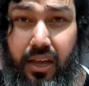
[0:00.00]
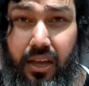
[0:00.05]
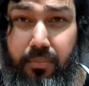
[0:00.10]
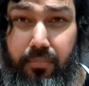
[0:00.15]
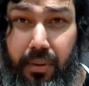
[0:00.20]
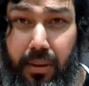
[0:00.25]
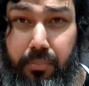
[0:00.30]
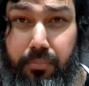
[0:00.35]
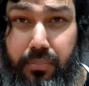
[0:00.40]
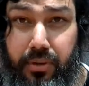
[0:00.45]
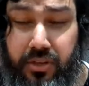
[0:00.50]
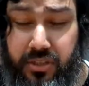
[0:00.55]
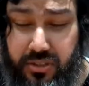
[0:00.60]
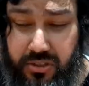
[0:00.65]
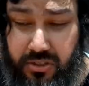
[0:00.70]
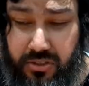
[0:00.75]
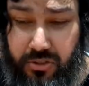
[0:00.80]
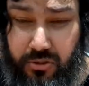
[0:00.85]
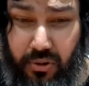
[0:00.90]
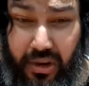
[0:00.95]
members.
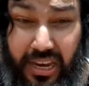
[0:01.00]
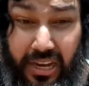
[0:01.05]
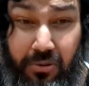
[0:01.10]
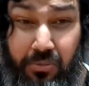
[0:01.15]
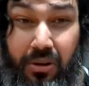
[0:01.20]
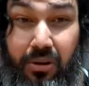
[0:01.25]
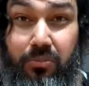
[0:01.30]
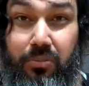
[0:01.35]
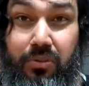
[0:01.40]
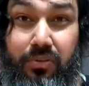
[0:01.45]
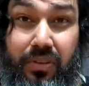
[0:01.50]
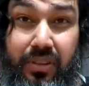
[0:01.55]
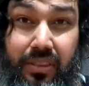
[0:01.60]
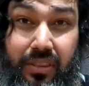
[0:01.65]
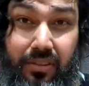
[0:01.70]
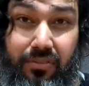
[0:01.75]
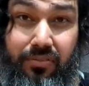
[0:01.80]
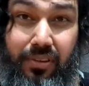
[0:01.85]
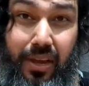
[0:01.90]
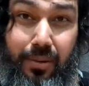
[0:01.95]
So anyone within
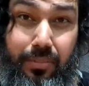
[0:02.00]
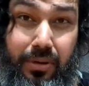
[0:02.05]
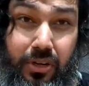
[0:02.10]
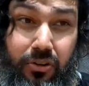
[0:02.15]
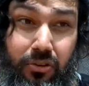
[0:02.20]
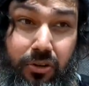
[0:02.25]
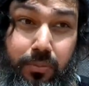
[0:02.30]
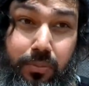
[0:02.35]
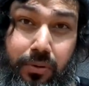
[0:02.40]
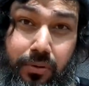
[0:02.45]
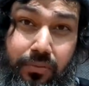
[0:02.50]
the family group